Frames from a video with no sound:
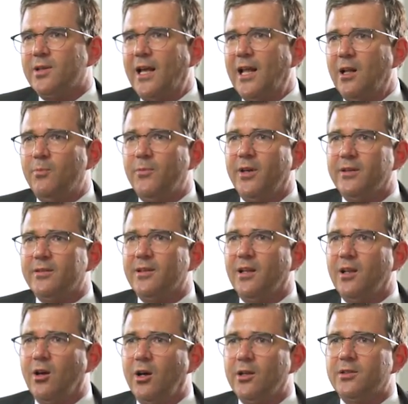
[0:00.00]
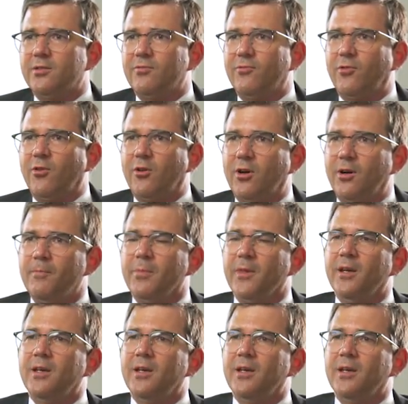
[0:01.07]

helped us a lot for